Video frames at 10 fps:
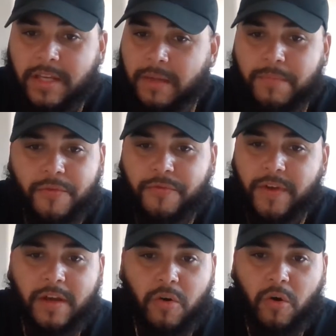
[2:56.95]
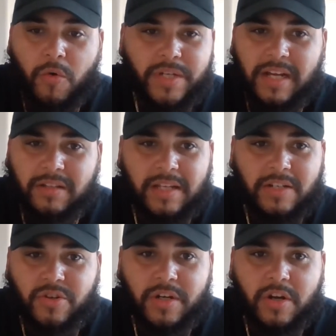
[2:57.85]
Keep your finger always out
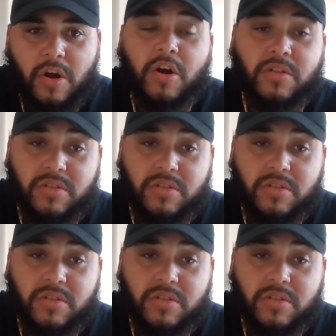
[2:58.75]
that trigger guard